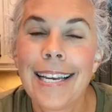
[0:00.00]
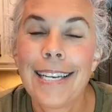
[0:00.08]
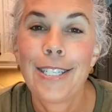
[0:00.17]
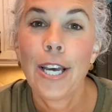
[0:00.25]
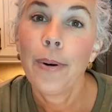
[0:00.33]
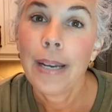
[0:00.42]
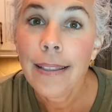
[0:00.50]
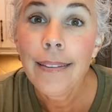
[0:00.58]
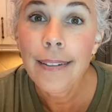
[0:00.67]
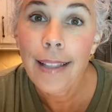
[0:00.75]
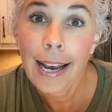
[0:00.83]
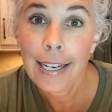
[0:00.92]
So in the
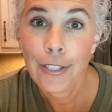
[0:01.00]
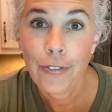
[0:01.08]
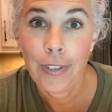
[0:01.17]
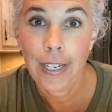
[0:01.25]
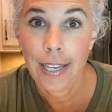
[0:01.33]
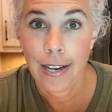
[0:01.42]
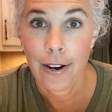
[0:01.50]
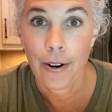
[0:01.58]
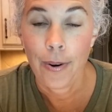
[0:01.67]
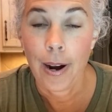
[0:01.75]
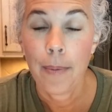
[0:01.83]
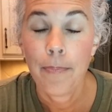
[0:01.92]
last
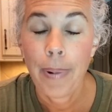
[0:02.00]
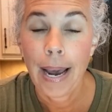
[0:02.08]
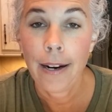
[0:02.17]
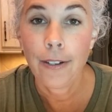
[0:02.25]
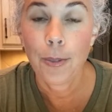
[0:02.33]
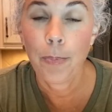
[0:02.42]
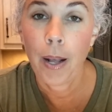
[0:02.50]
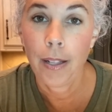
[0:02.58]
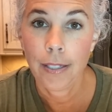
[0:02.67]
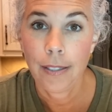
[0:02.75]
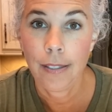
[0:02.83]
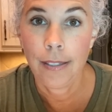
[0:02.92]
video about
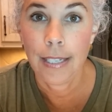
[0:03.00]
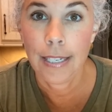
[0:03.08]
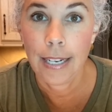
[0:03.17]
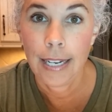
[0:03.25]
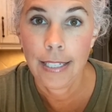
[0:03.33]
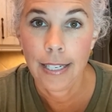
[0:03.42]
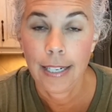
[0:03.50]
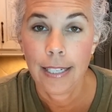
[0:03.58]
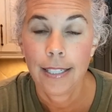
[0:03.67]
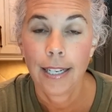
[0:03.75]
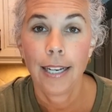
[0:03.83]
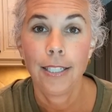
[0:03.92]
Pollux's DNA
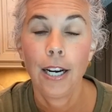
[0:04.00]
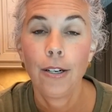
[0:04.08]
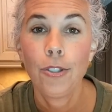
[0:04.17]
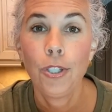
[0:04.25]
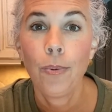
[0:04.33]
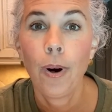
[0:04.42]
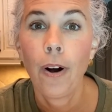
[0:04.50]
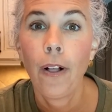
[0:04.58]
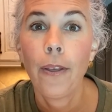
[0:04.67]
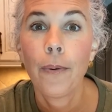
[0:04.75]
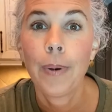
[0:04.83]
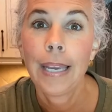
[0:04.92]
test, I told you all
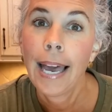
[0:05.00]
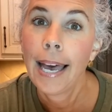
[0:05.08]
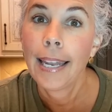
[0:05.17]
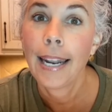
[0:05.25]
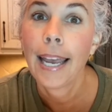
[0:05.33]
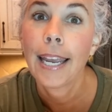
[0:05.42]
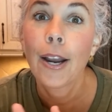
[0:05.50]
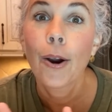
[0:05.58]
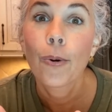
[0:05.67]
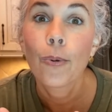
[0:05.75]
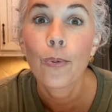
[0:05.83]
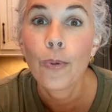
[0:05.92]
that we had a
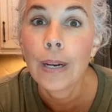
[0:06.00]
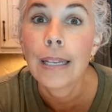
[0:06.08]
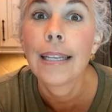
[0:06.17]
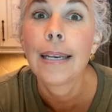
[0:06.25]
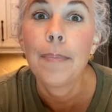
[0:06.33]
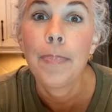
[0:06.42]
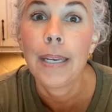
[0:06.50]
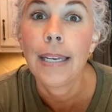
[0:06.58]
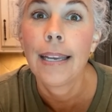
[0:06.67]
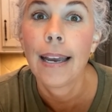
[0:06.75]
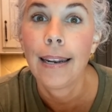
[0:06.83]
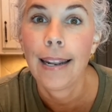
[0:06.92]
really
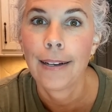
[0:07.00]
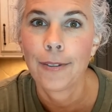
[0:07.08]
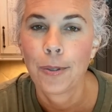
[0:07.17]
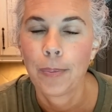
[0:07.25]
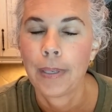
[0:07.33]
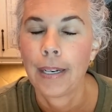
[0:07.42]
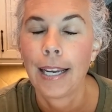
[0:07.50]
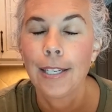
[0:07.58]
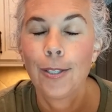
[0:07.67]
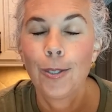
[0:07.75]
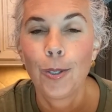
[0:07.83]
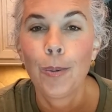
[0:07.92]
big announcement, a
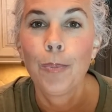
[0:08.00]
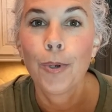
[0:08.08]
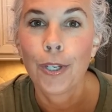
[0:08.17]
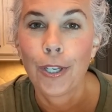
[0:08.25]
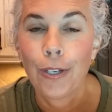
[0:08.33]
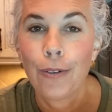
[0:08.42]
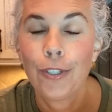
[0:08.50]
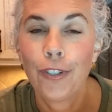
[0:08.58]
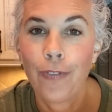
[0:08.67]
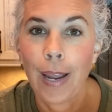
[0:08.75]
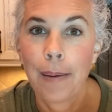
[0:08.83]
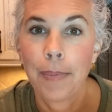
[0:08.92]
super huge
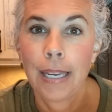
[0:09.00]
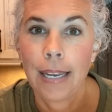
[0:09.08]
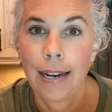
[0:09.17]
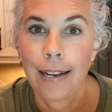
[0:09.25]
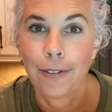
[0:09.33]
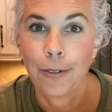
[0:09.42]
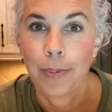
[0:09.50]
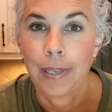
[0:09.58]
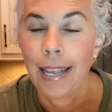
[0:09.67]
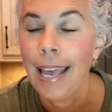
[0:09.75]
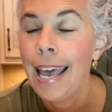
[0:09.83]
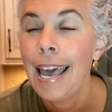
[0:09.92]
family
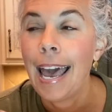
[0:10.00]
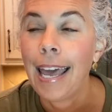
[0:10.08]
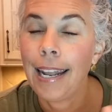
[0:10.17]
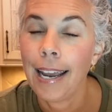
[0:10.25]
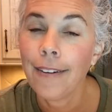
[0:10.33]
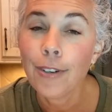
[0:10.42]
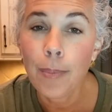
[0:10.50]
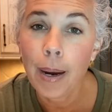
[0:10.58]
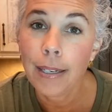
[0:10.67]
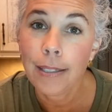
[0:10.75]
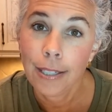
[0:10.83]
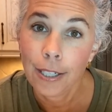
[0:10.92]
announcement. And
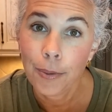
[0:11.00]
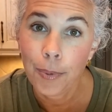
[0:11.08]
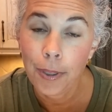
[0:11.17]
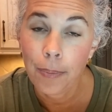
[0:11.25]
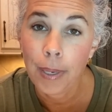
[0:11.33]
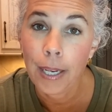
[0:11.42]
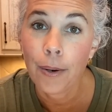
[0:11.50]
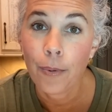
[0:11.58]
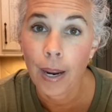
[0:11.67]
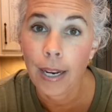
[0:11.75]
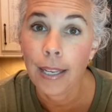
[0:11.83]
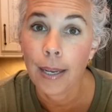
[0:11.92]
everybody's here with me,
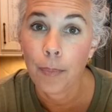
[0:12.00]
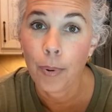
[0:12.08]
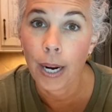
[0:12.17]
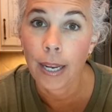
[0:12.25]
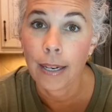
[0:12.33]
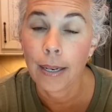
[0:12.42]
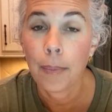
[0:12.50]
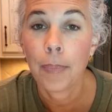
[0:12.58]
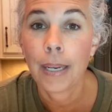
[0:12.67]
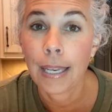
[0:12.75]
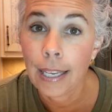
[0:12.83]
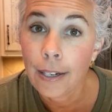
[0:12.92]
Randy and Brecken,
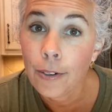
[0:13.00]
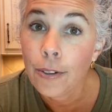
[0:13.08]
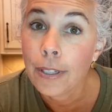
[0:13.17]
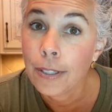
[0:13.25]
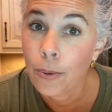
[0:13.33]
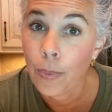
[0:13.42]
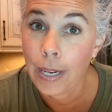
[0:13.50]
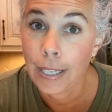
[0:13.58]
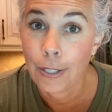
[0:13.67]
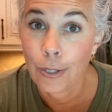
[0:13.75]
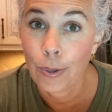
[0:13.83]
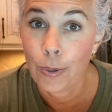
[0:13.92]
but Kendall is away at
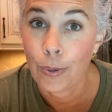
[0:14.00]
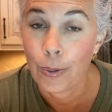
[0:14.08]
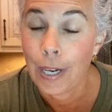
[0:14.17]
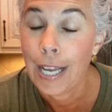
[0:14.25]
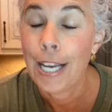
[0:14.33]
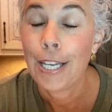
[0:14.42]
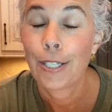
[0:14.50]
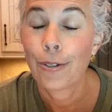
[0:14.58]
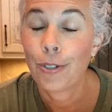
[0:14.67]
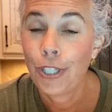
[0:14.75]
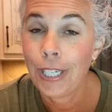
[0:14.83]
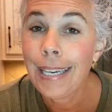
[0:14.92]
school. So
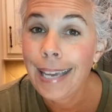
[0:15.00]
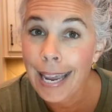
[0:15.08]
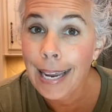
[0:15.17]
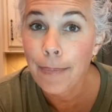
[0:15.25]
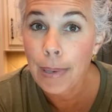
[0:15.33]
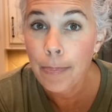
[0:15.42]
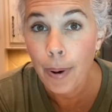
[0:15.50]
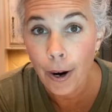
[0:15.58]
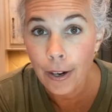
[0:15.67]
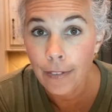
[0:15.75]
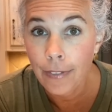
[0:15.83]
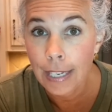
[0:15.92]
she can't be part
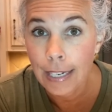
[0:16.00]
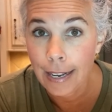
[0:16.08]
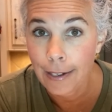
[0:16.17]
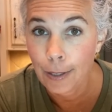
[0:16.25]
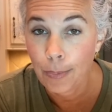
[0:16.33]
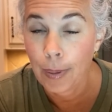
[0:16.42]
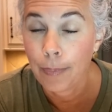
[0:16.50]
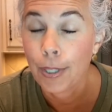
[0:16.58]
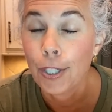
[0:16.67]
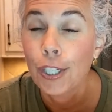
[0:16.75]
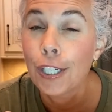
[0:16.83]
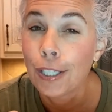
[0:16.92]
of the announcement, but
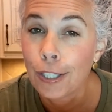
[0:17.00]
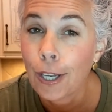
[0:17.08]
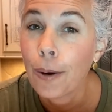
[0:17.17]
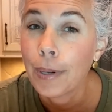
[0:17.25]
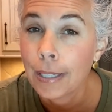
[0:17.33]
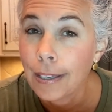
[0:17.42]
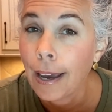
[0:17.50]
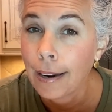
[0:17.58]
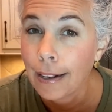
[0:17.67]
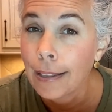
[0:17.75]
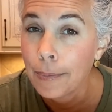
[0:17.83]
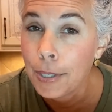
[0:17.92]
she is so
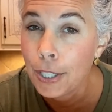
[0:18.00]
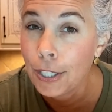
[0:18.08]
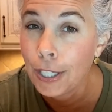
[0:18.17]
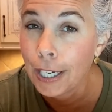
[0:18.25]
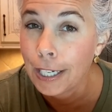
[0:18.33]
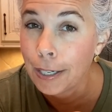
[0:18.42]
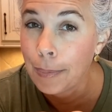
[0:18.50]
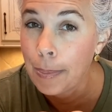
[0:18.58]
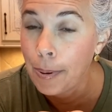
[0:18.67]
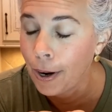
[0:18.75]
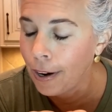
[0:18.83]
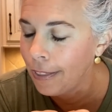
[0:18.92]
excited, let me just tell you, to be
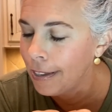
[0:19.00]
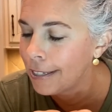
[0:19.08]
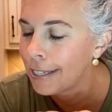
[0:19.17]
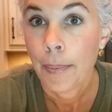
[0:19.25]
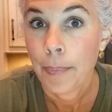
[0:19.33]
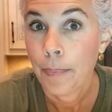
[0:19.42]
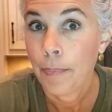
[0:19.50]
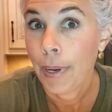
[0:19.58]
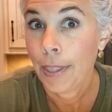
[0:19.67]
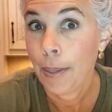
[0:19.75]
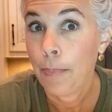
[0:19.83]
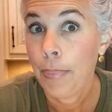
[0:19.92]
part of this.
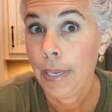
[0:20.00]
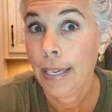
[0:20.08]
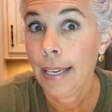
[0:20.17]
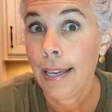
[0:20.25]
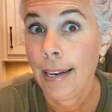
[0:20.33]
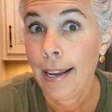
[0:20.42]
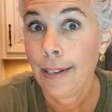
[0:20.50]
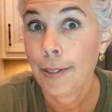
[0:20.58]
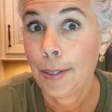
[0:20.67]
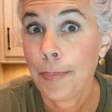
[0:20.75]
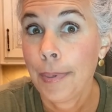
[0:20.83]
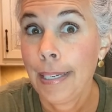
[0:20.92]
But the big
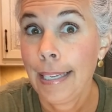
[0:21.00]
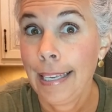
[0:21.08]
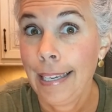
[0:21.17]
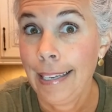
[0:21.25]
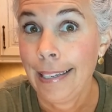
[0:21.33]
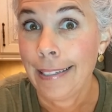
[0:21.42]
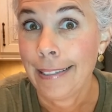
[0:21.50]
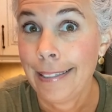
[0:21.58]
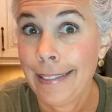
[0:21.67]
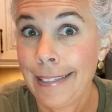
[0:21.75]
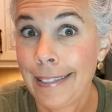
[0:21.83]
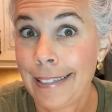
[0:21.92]
announcement
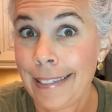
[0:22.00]
is...